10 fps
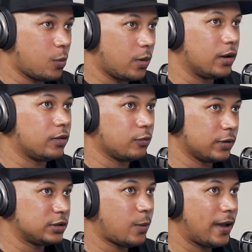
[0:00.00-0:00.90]
with
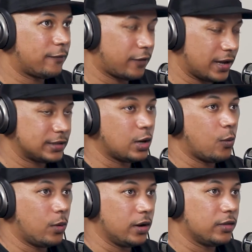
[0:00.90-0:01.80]
rich white friends
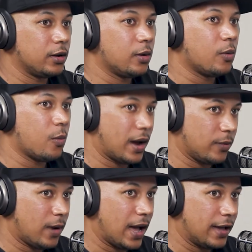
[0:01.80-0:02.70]
with
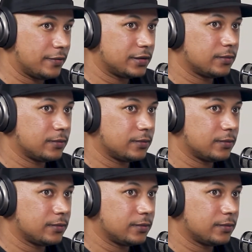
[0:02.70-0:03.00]
white wives.